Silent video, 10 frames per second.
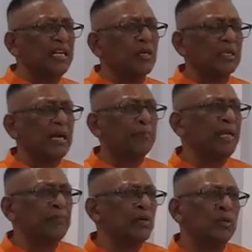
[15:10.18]
know there are
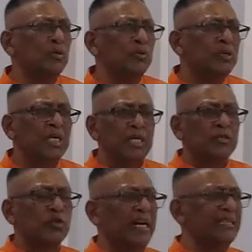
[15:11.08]
people who
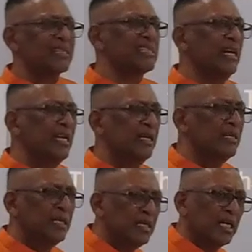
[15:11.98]
try to say,
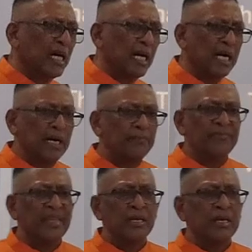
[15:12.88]
tour